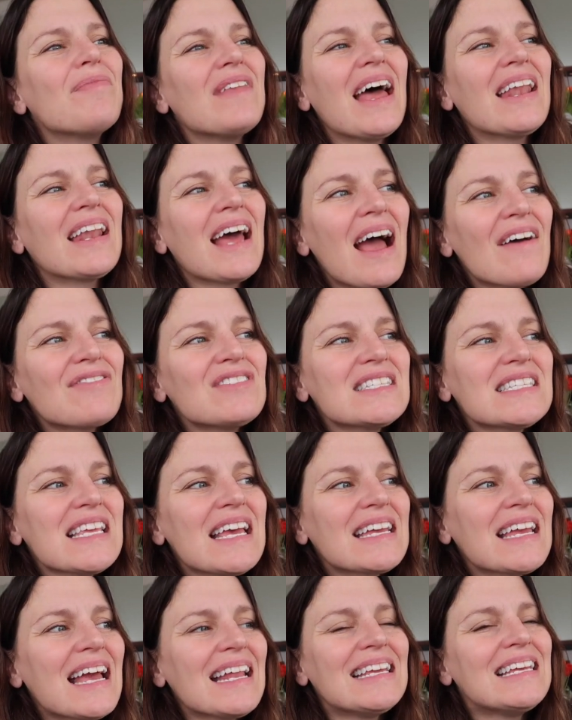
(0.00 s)
And I have to
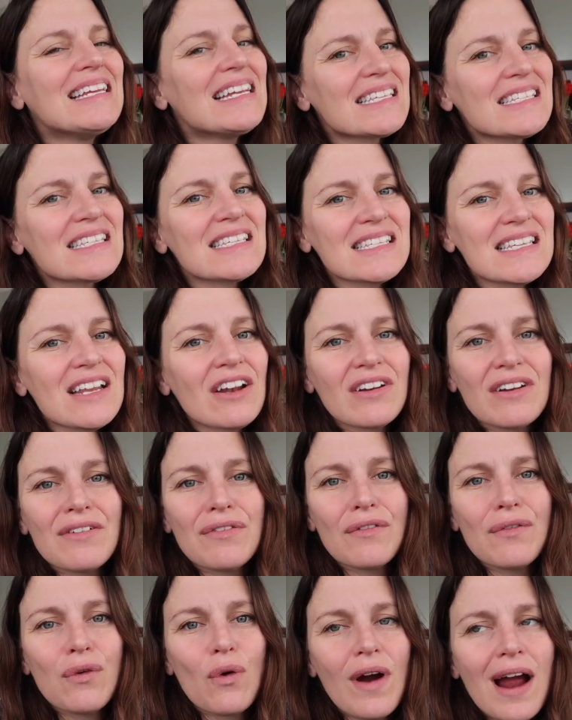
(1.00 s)
say again, he doesn't sit on it
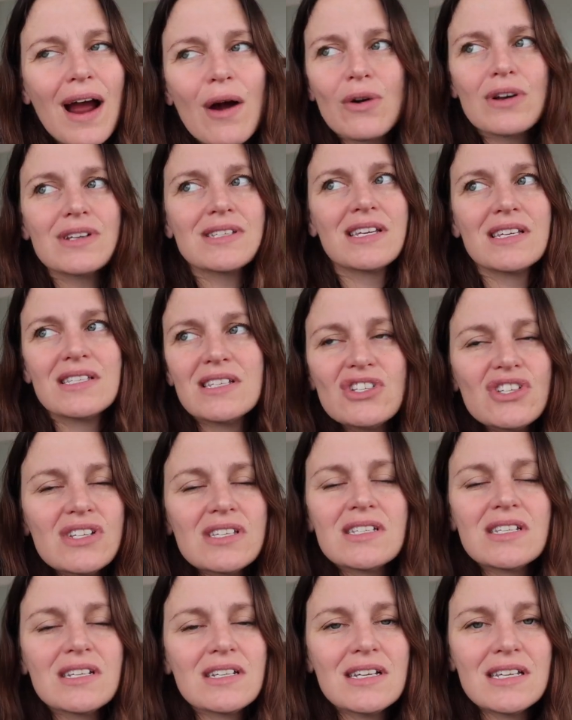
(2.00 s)
for 4 hours because he
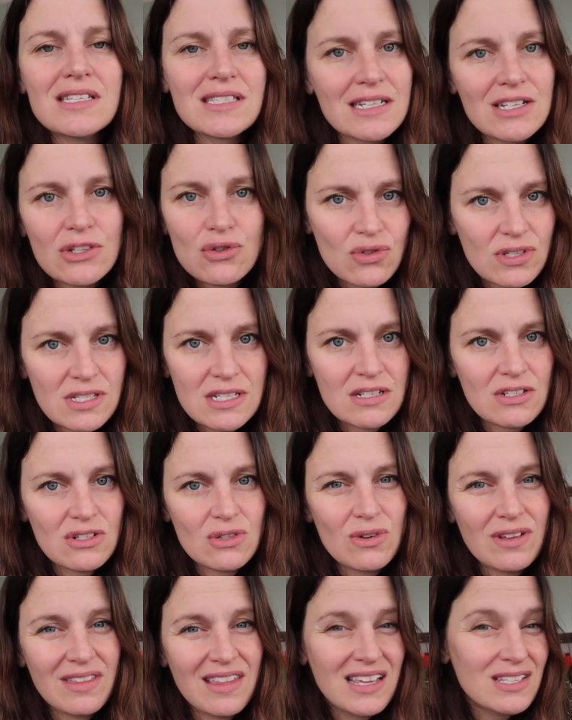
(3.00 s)
just isn't interested in
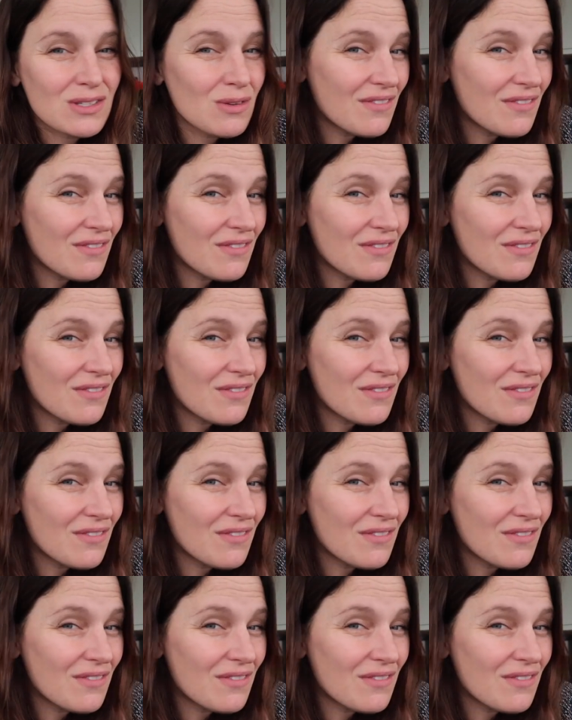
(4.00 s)
doing that.